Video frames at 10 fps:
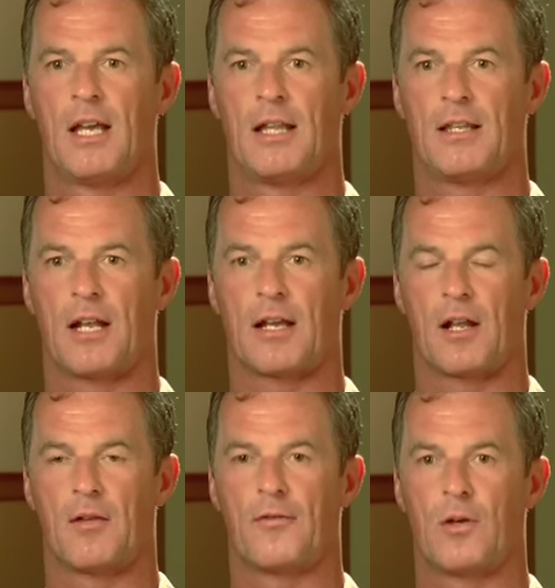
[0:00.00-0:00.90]
And then I got
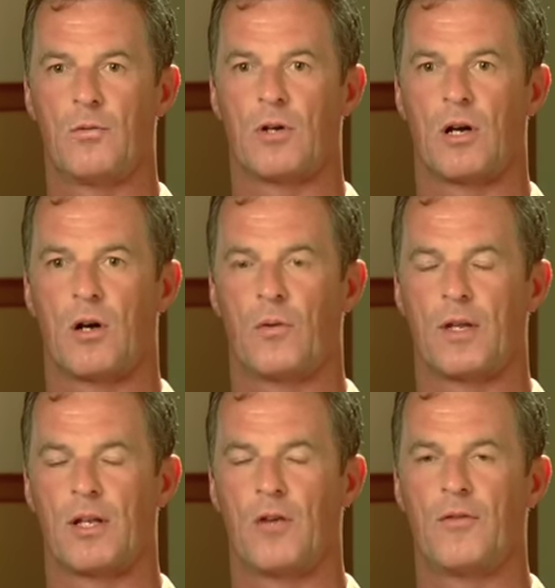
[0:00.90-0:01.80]
a phone call
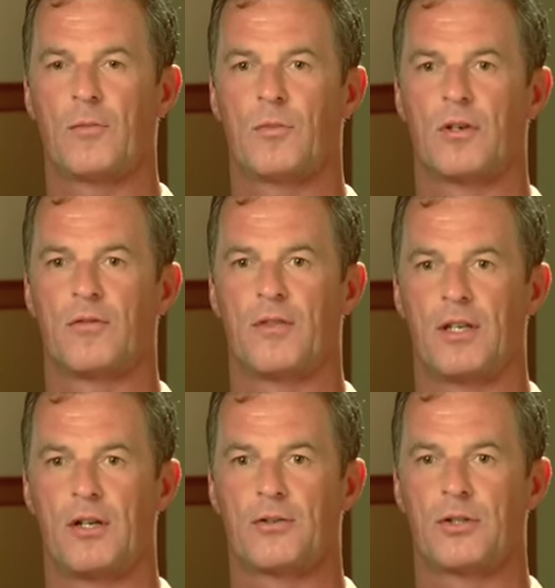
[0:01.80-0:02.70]
in November of the
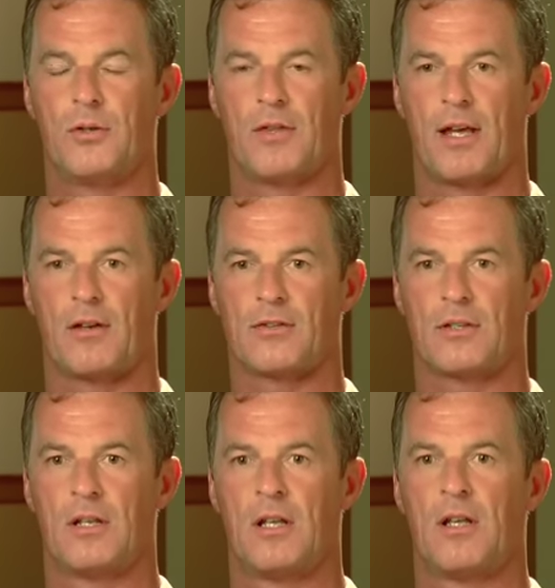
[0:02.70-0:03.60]
year
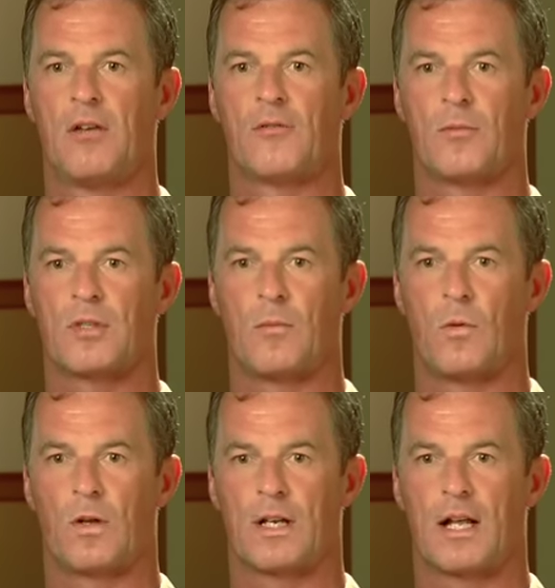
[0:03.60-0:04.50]
2000 from
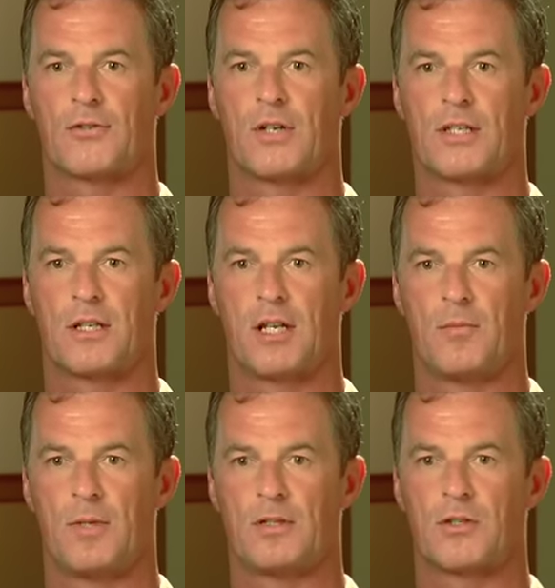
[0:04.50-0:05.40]
someone that I trusted in the
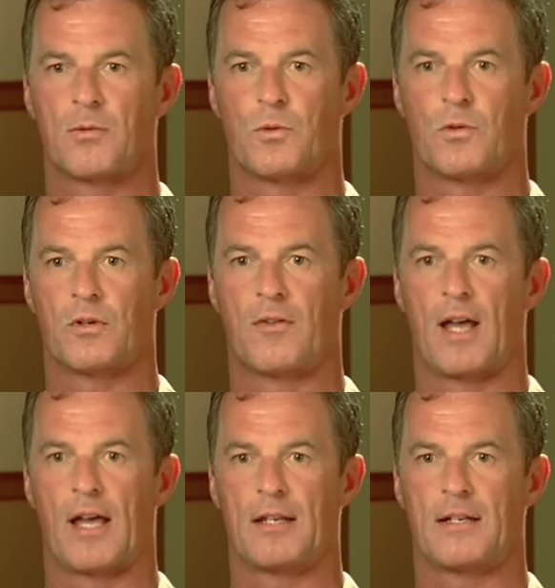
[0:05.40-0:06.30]
business world of
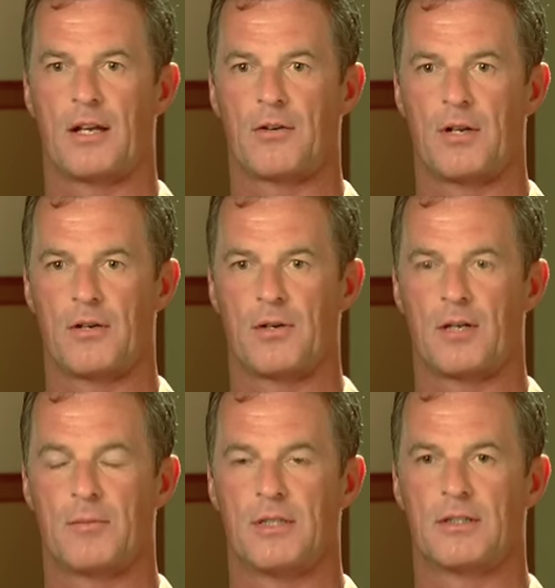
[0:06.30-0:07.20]
high integrity and
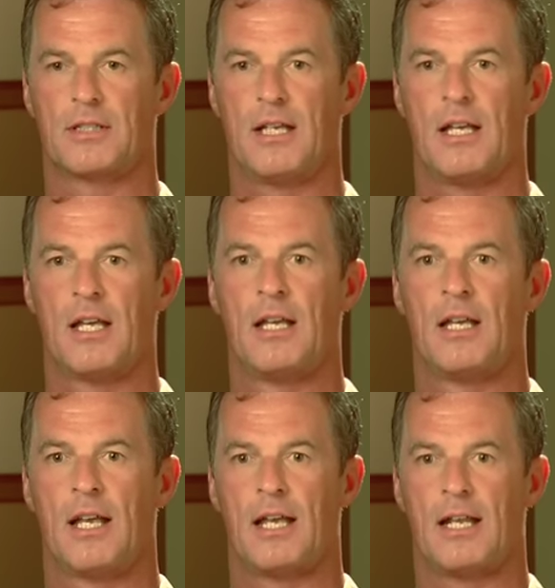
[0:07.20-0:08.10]
credibility,
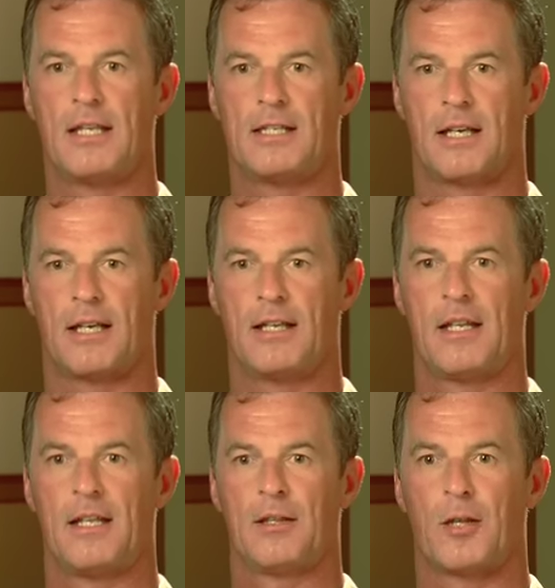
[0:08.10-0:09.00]
and he
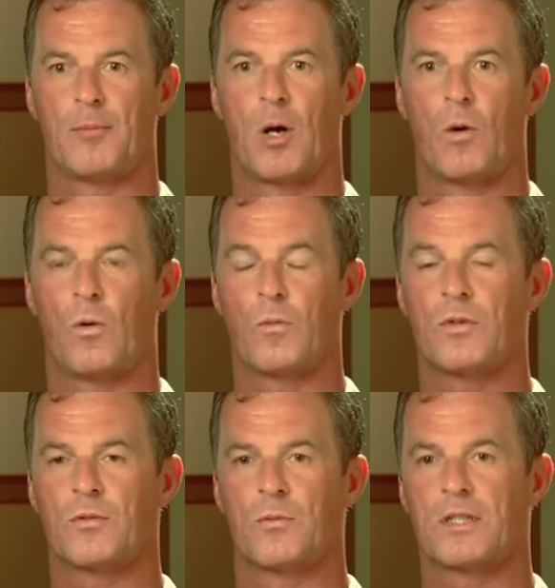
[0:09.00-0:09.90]
said, that Paul
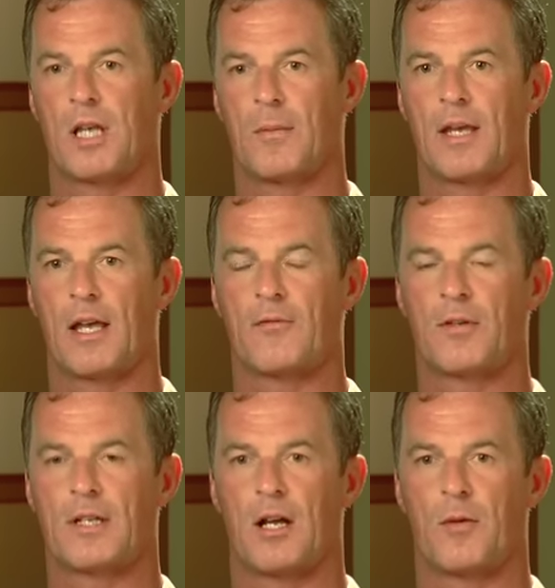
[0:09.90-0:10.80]
Orberson was coming out of
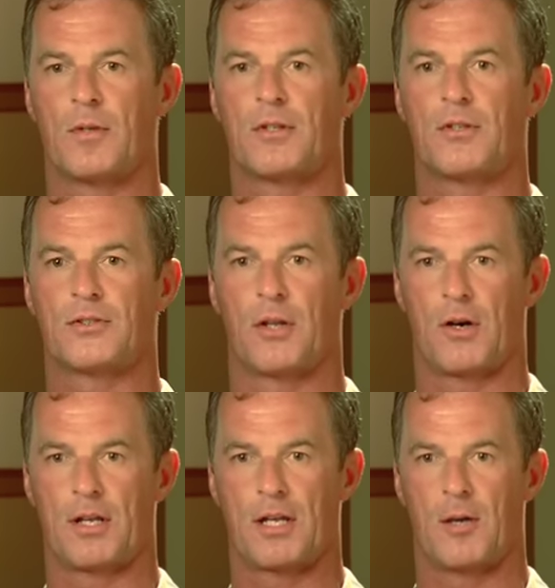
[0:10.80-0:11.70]
retirement to
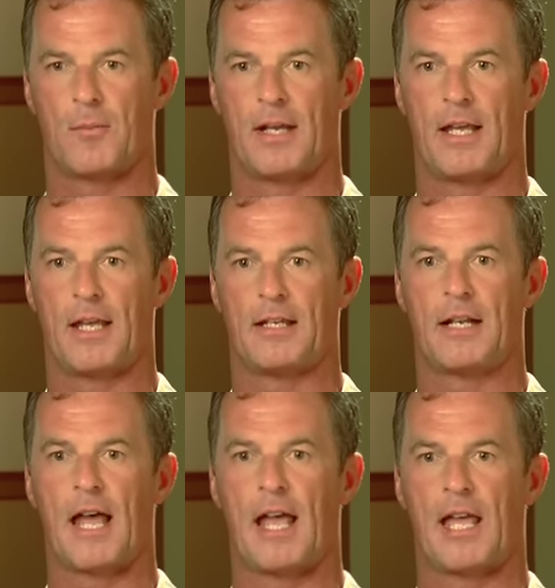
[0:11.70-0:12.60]
start a company and did
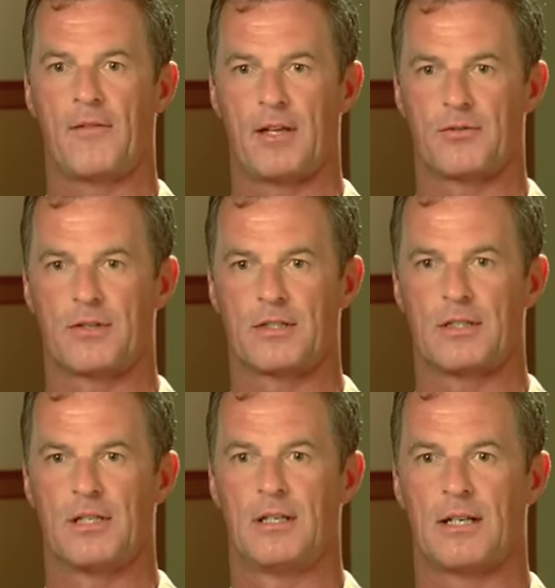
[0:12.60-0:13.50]
I have interest?
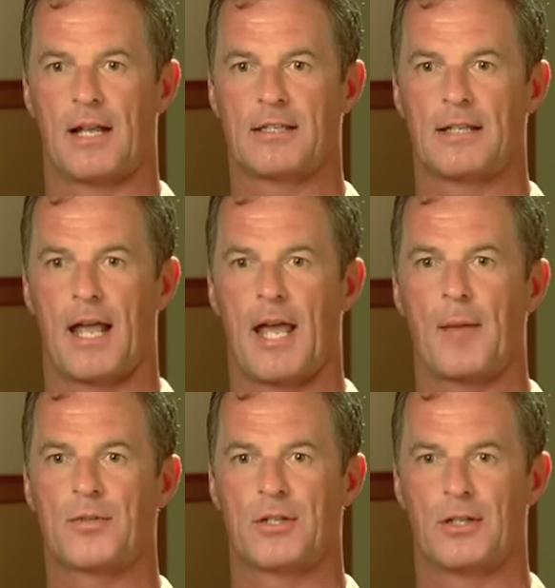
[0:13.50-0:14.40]
And I said,
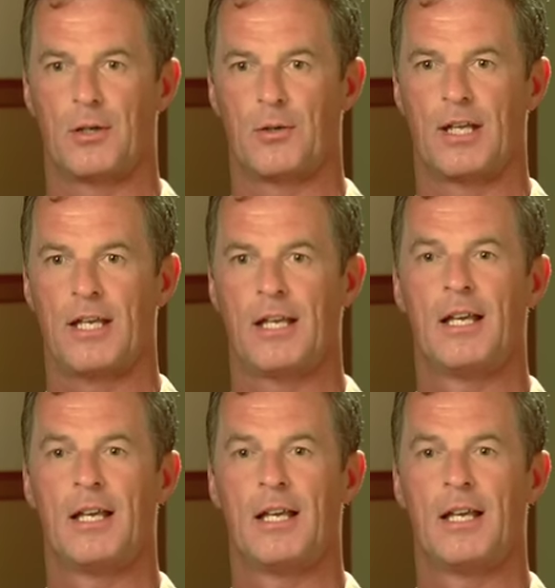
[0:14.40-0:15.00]
absolutely.